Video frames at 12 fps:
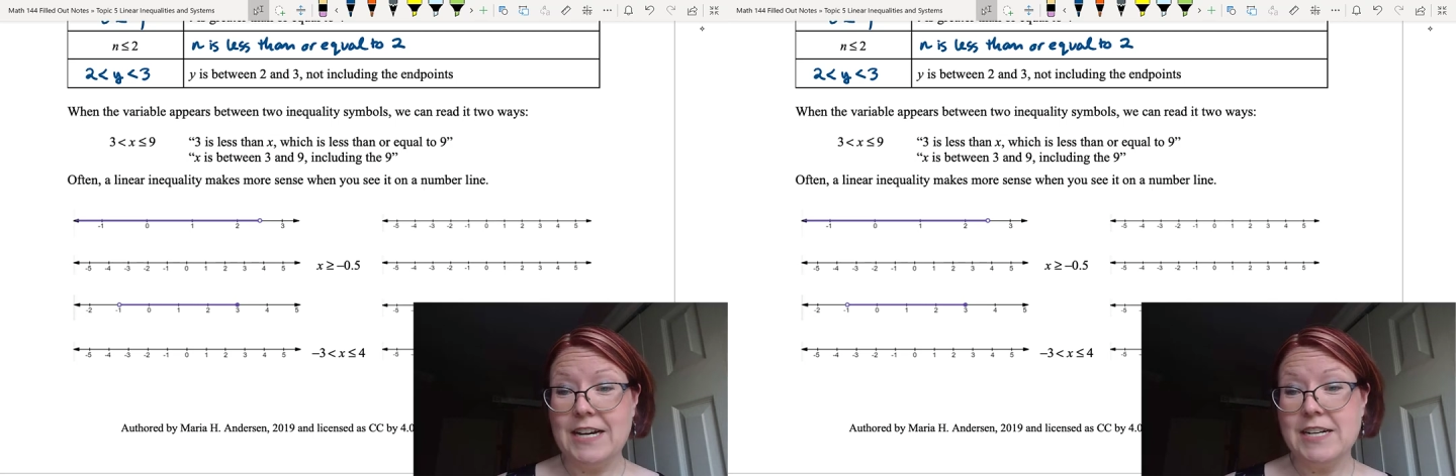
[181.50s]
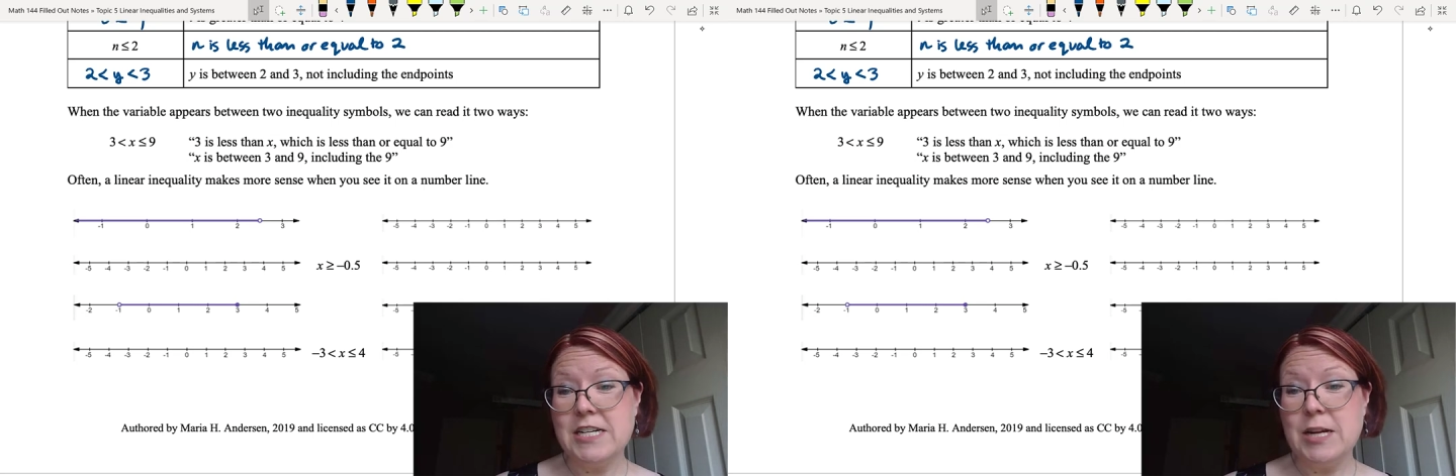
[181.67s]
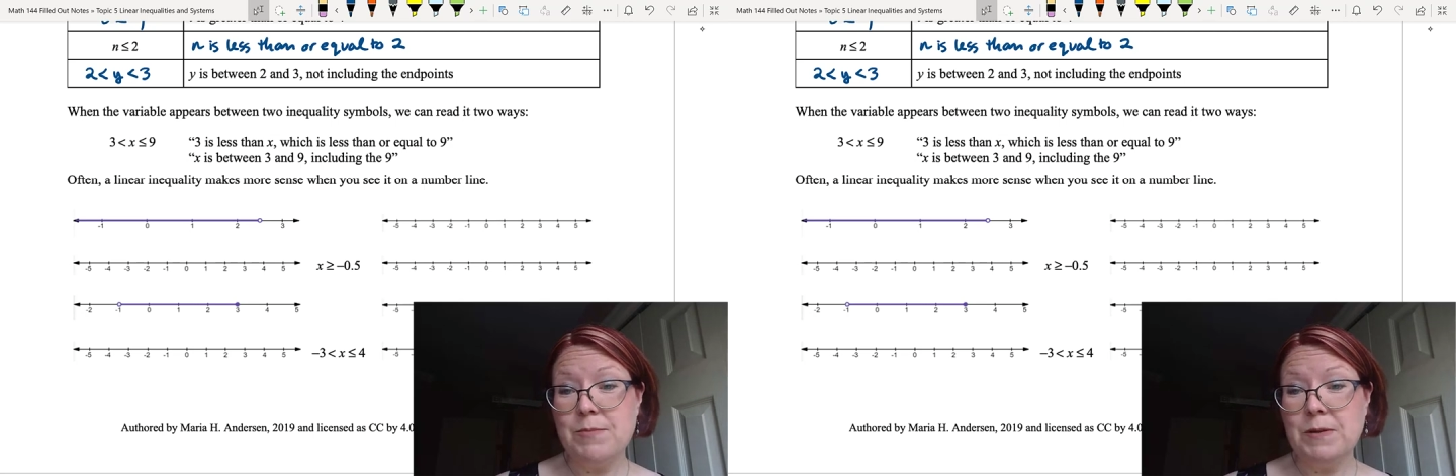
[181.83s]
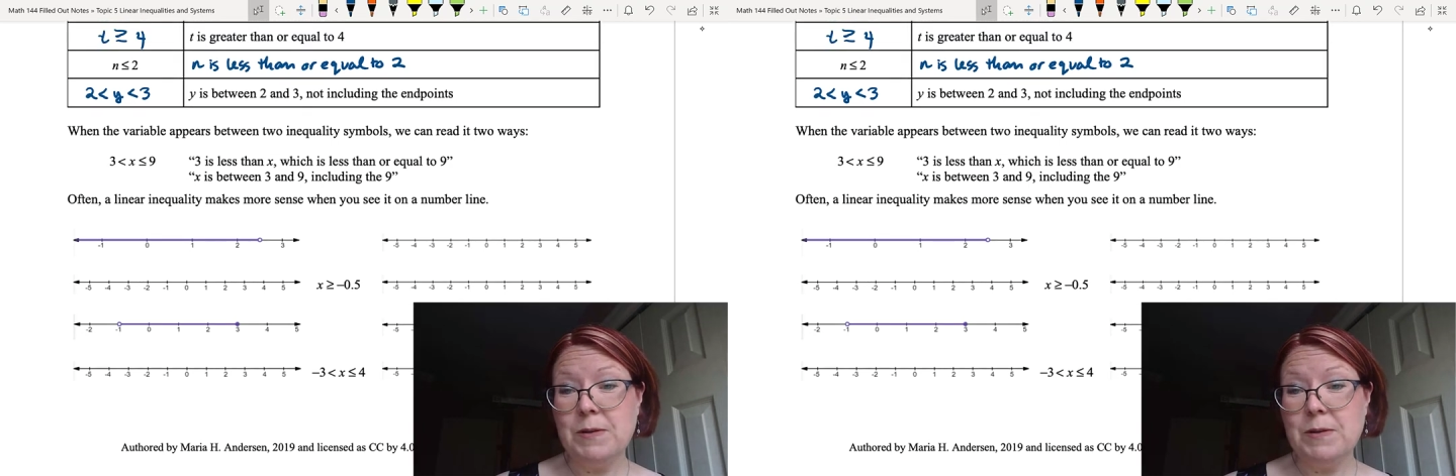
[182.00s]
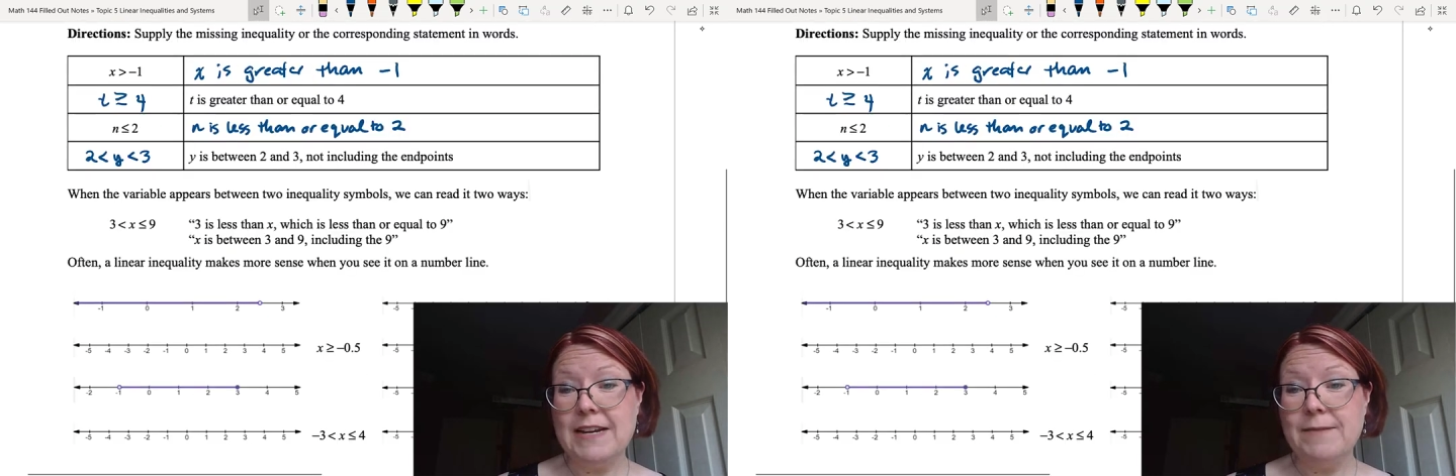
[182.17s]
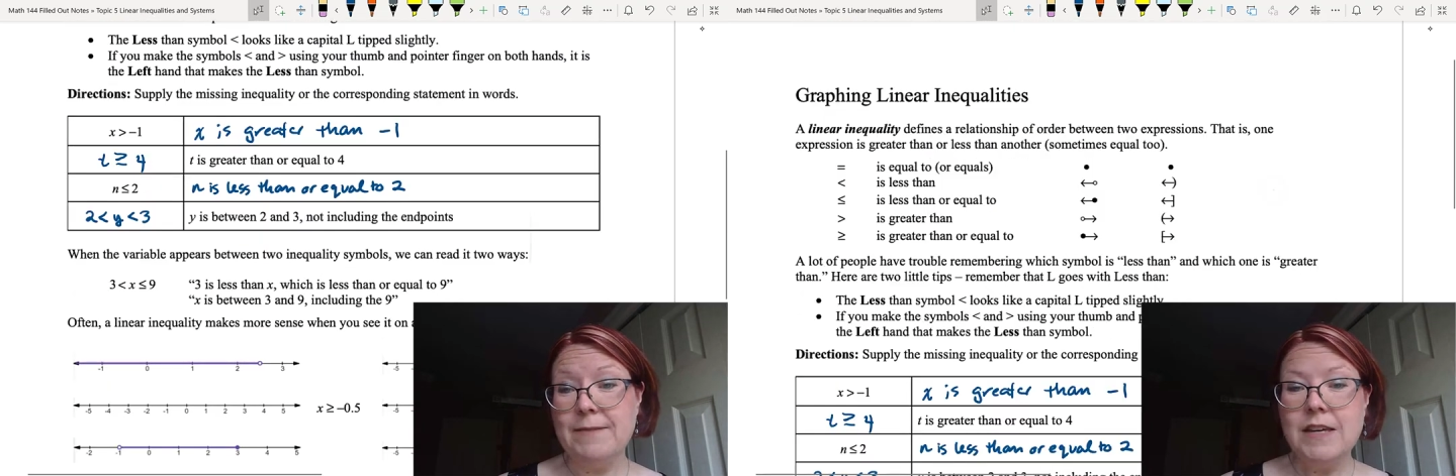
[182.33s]
on a number
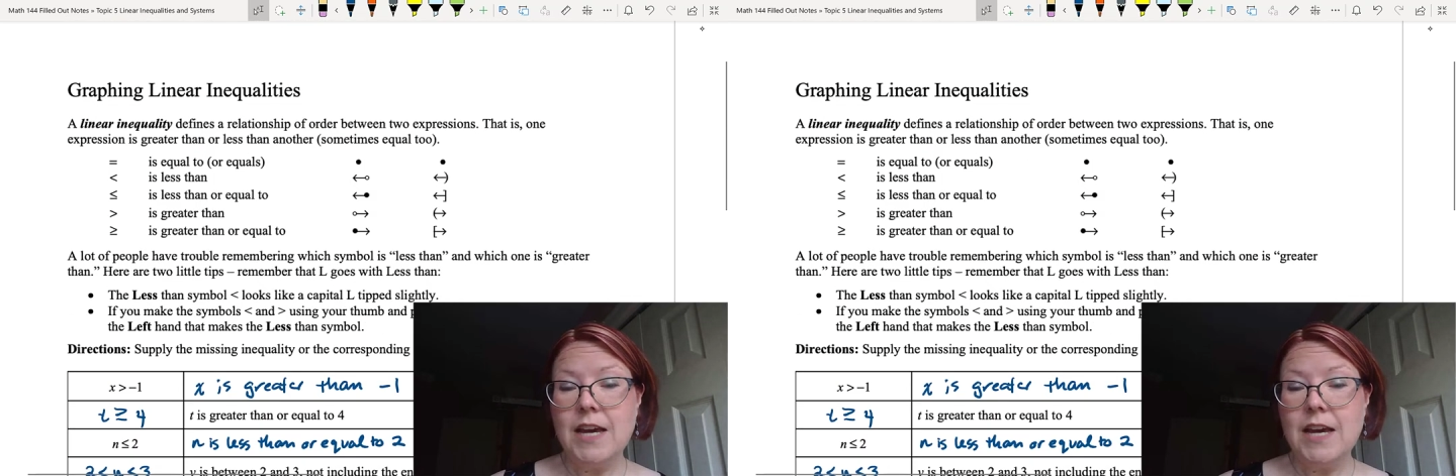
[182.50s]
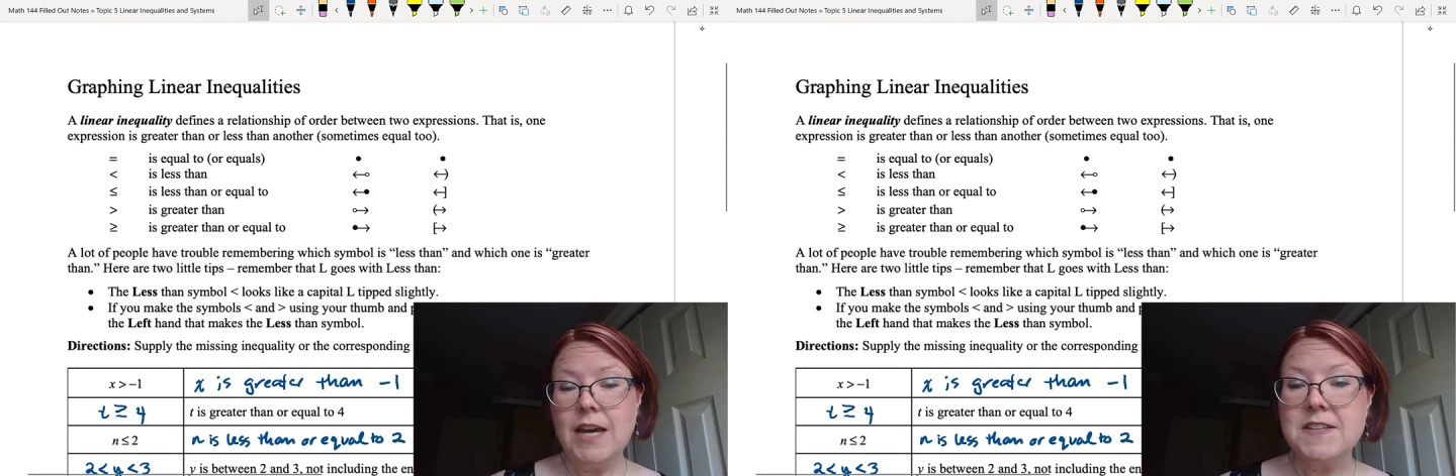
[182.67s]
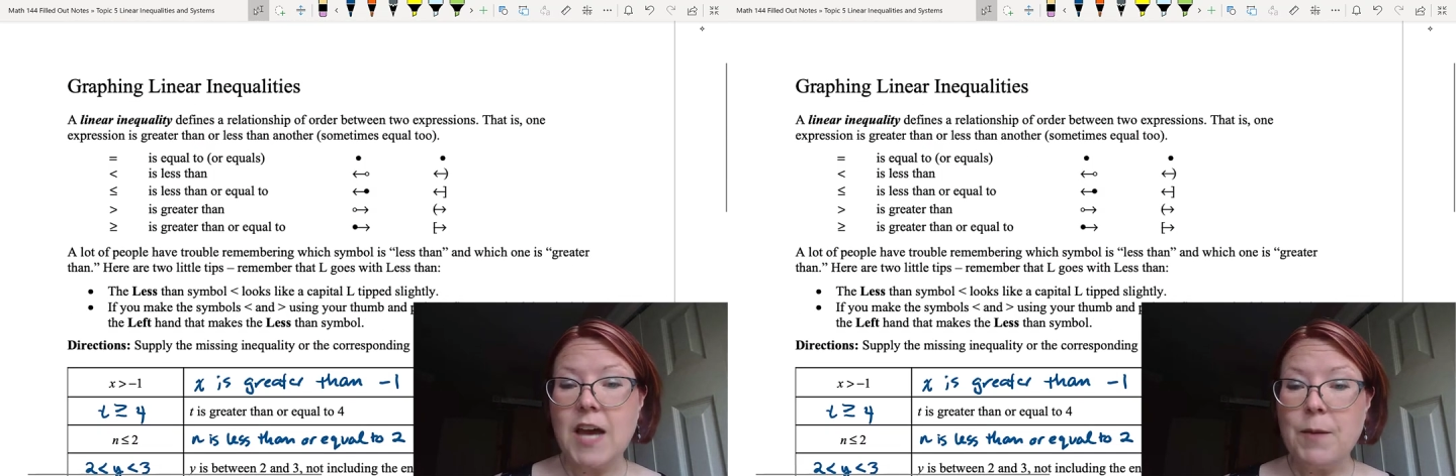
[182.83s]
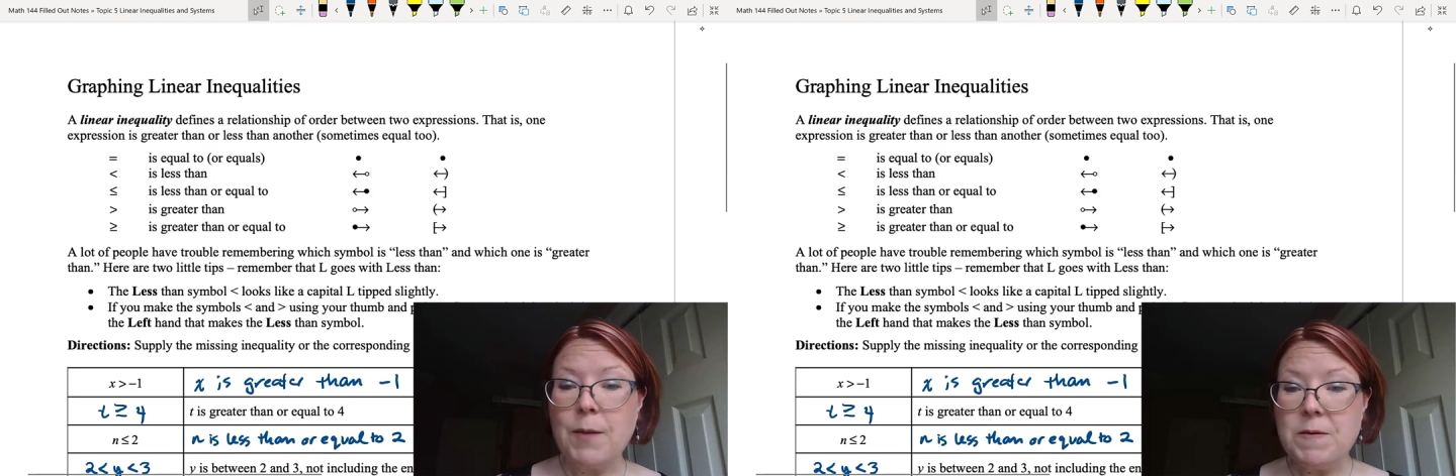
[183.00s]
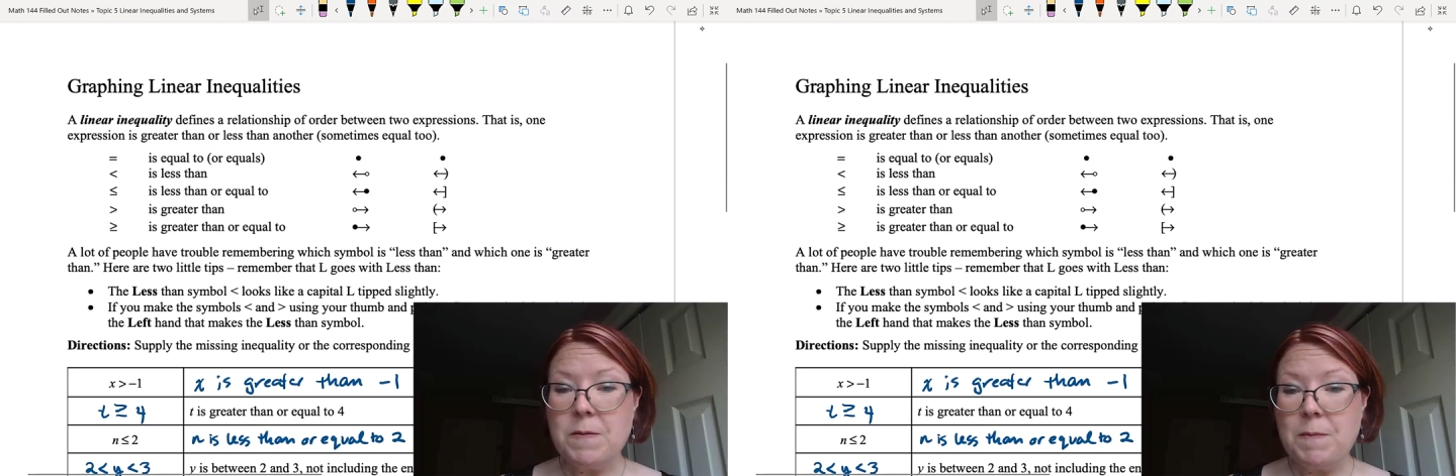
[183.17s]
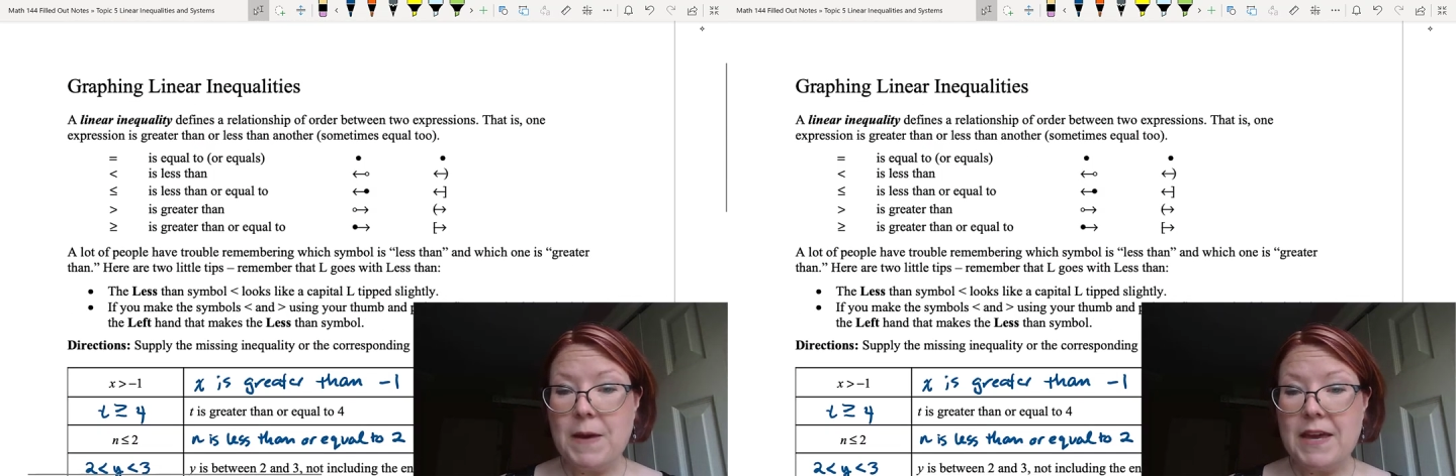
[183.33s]
line. At the top
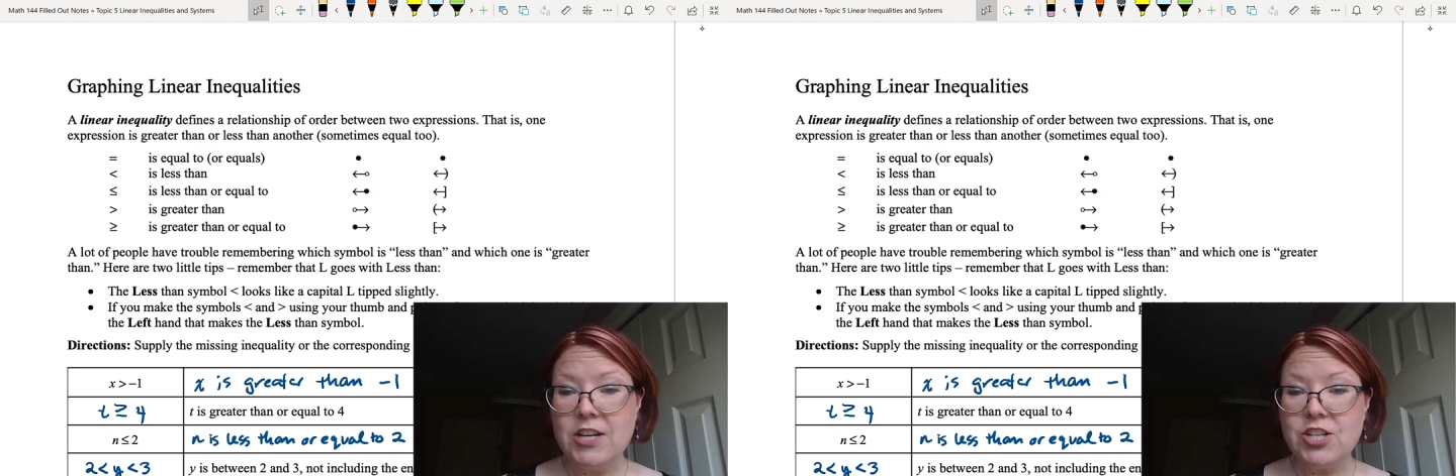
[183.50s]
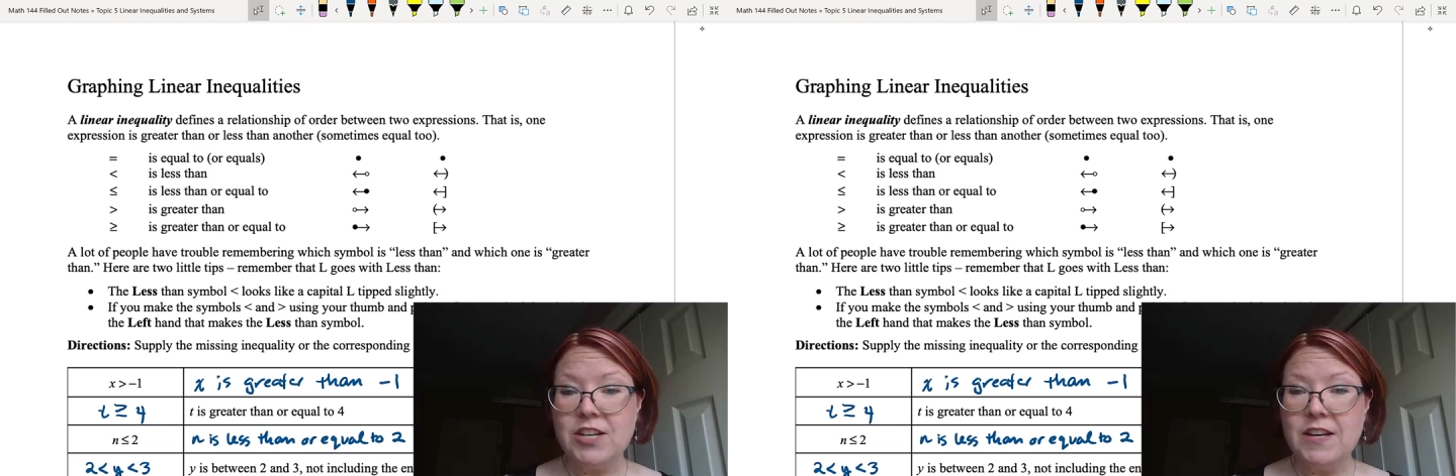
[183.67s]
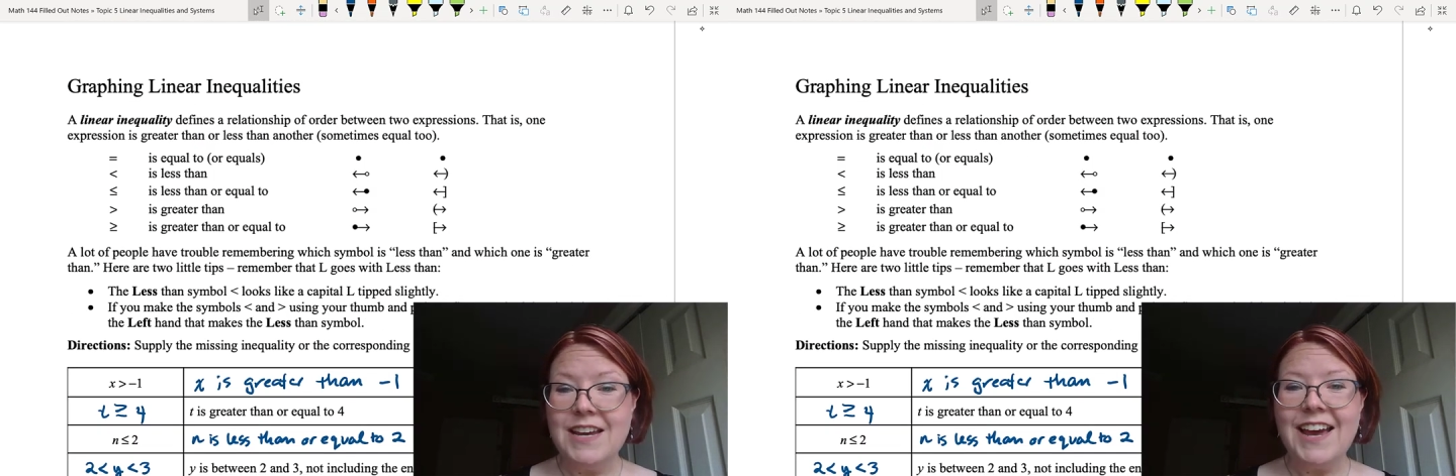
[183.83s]
of the page,